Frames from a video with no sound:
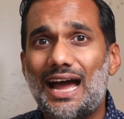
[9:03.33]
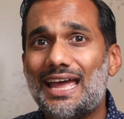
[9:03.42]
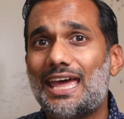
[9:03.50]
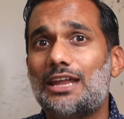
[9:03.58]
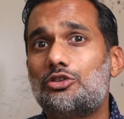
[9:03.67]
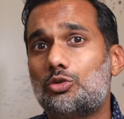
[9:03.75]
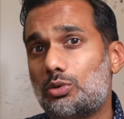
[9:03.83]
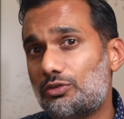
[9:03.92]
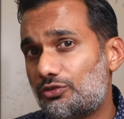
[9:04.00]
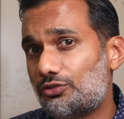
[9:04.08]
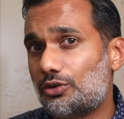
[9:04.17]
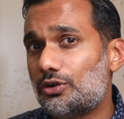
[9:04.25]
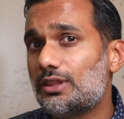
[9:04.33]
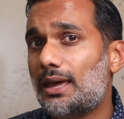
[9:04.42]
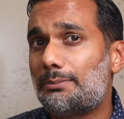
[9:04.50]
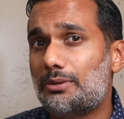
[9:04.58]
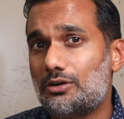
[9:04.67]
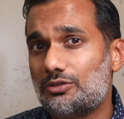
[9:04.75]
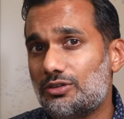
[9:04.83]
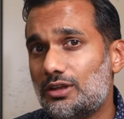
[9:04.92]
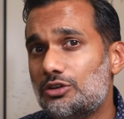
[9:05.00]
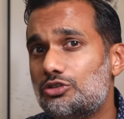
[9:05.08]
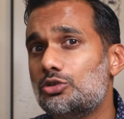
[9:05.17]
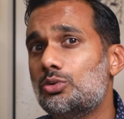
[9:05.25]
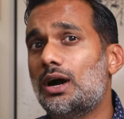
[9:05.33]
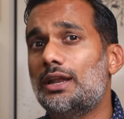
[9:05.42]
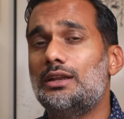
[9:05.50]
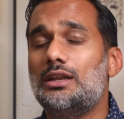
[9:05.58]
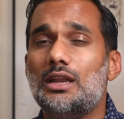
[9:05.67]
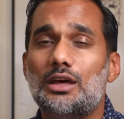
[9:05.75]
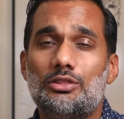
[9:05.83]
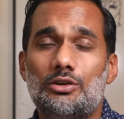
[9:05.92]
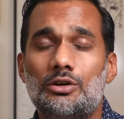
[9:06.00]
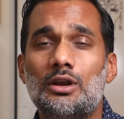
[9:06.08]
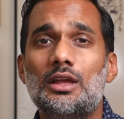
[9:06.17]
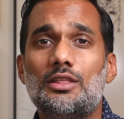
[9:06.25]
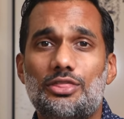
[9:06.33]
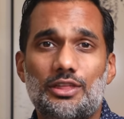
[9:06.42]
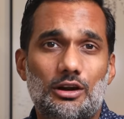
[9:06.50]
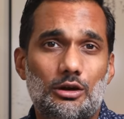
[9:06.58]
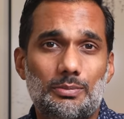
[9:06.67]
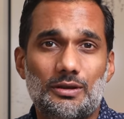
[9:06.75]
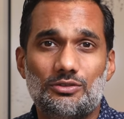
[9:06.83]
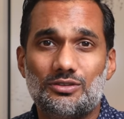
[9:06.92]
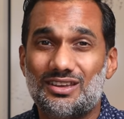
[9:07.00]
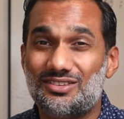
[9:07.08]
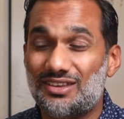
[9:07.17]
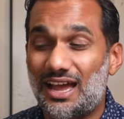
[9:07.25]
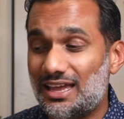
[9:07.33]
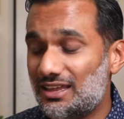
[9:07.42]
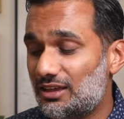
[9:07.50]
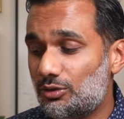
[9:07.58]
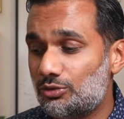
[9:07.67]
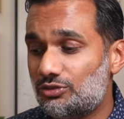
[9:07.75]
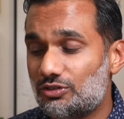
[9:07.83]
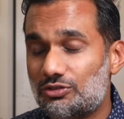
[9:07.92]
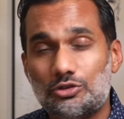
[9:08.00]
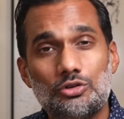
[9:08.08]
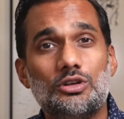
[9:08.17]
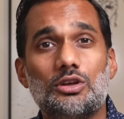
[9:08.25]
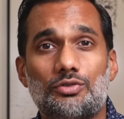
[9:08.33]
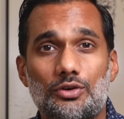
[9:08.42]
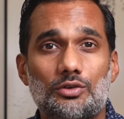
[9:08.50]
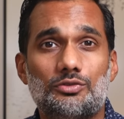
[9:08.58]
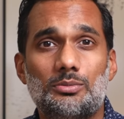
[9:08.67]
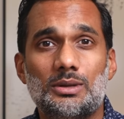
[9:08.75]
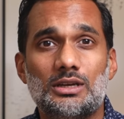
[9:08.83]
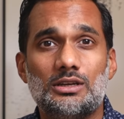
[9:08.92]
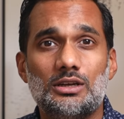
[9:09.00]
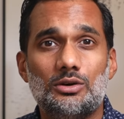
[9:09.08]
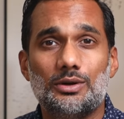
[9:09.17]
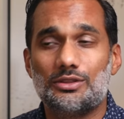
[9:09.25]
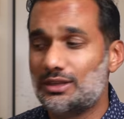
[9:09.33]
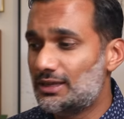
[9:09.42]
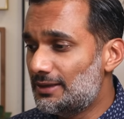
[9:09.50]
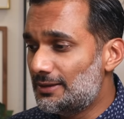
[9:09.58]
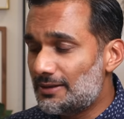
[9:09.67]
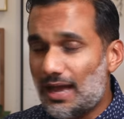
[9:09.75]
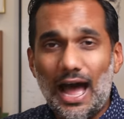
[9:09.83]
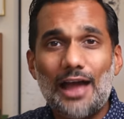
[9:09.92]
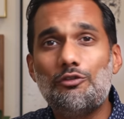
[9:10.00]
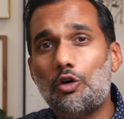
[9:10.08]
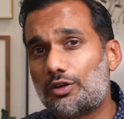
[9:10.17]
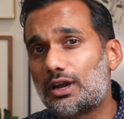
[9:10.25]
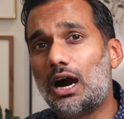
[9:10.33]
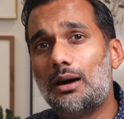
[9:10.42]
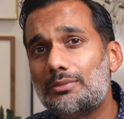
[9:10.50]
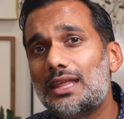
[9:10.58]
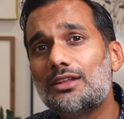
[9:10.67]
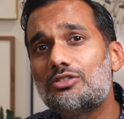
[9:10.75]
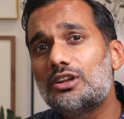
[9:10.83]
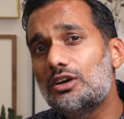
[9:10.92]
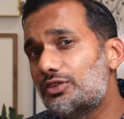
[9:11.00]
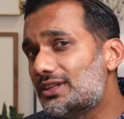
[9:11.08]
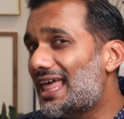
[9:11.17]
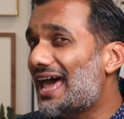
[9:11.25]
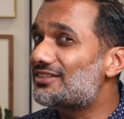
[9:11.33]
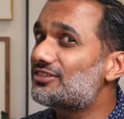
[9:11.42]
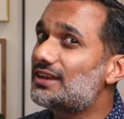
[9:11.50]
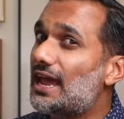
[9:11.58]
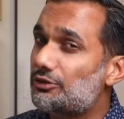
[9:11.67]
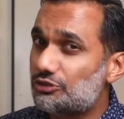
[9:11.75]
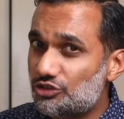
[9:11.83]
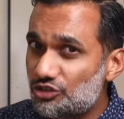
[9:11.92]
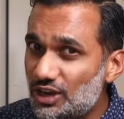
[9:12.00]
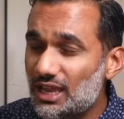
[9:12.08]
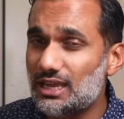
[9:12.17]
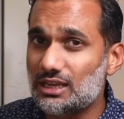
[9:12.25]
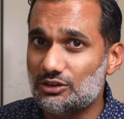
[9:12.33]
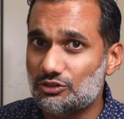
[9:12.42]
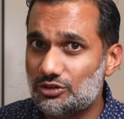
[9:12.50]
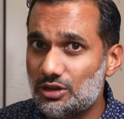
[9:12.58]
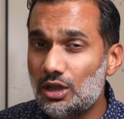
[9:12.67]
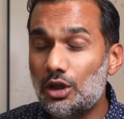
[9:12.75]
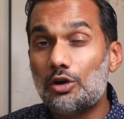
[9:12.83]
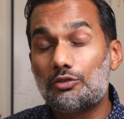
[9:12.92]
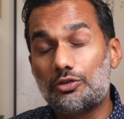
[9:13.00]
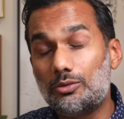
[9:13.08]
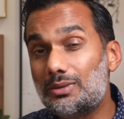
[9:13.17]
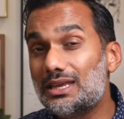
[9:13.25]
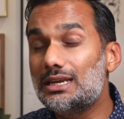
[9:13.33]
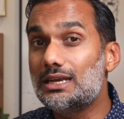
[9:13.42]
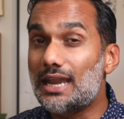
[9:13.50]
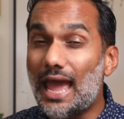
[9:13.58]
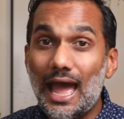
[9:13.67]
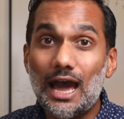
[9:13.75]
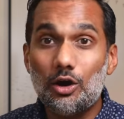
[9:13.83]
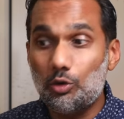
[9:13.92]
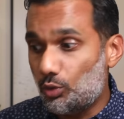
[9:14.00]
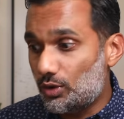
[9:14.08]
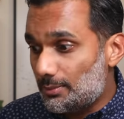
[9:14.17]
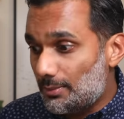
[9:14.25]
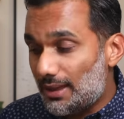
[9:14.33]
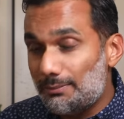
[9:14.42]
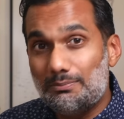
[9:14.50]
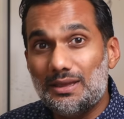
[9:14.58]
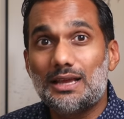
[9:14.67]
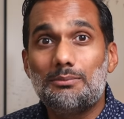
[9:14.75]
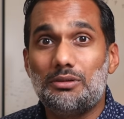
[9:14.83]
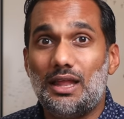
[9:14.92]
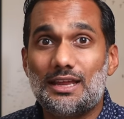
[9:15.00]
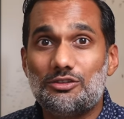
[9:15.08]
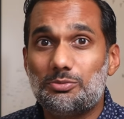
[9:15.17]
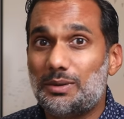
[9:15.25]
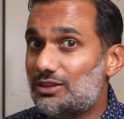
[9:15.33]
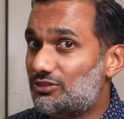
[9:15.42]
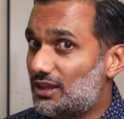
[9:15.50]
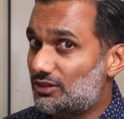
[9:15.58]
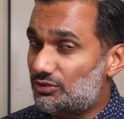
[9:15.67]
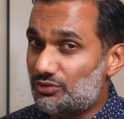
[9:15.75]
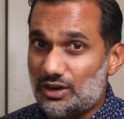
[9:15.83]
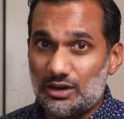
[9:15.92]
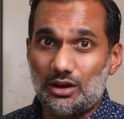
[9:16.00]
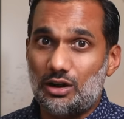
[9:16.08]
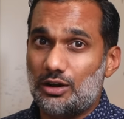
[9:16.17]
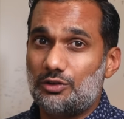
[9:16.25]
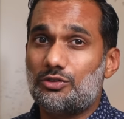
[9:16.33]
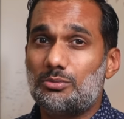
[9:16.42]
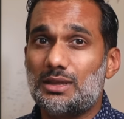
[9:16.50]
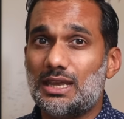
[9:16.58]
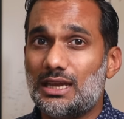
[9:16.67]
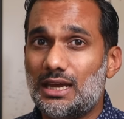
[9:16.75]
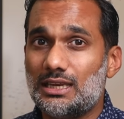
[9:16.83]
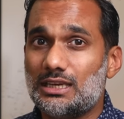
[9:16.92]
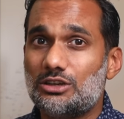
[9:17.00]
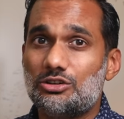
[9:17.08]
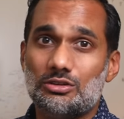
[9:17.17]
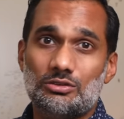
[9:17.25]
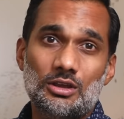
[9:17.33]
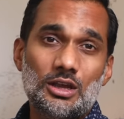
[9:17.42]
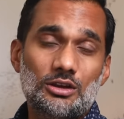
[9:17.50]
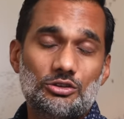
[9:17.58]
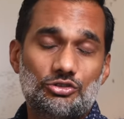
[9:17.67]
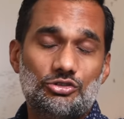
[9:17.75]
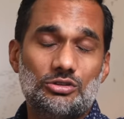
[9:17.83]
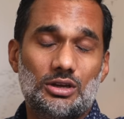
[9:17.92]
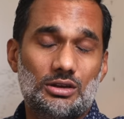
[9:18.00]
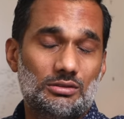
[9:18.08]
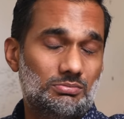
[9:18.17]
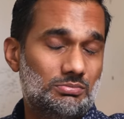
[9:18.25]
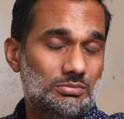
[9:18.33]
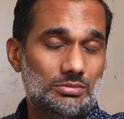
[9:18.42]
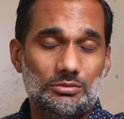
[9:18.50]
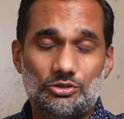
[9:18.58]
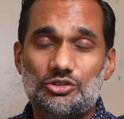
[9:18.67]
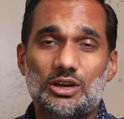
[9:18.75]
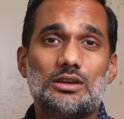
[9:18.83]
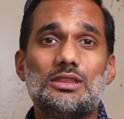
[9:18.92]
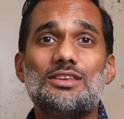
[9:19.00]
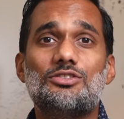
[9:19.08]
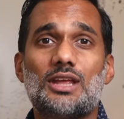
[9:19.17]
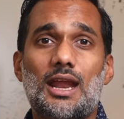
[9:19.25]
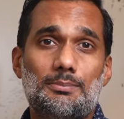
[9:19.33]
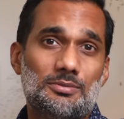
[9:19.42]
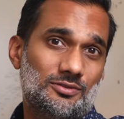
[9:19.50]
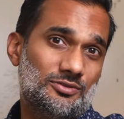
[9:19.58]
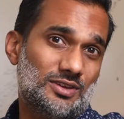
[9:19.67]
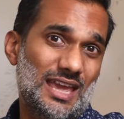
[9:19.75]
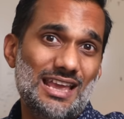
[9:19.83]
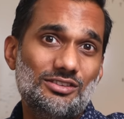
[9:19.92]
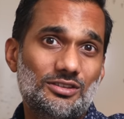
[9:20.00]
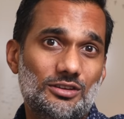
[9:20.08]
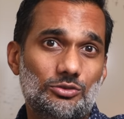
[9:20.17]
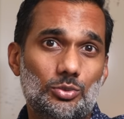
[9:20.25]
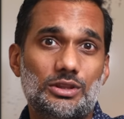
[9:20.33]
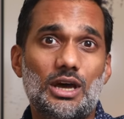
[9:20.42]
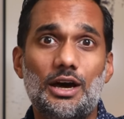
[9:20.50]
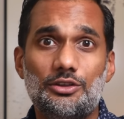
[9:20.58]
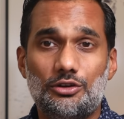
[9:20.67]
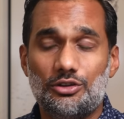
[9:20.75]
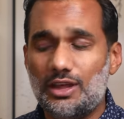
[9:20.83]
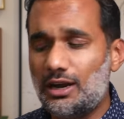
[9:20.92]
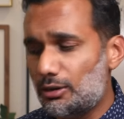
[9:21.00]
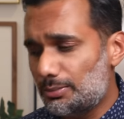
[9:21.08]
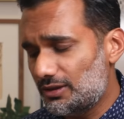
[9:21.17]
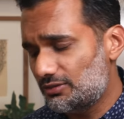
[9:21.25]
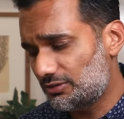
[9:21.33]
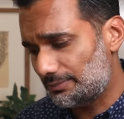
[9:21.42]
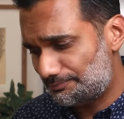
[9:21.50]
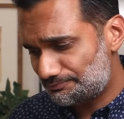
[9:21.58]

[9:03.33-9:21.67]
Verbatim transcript: I had to refer that person to another therapist because it was just too difficult for me to deal with. I've overcome that stuff, and that's now changed. For me now, one of my big blind spots that's very hard for me, I need to share these type of cases with other therapists,